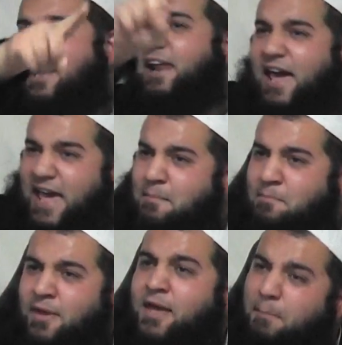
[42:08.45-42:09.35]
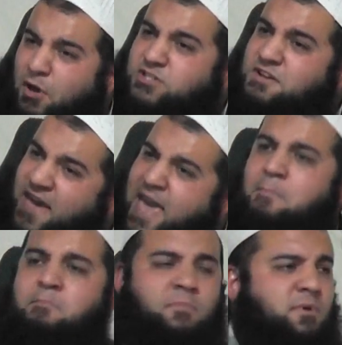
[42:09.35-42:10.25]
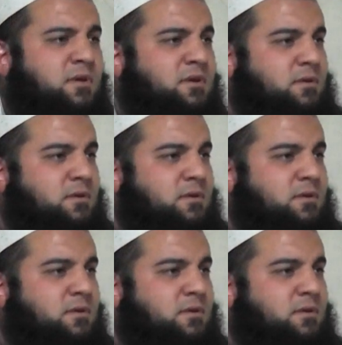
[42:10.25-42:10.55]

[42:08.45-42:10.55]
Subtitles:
Ya Allah, him, because of him.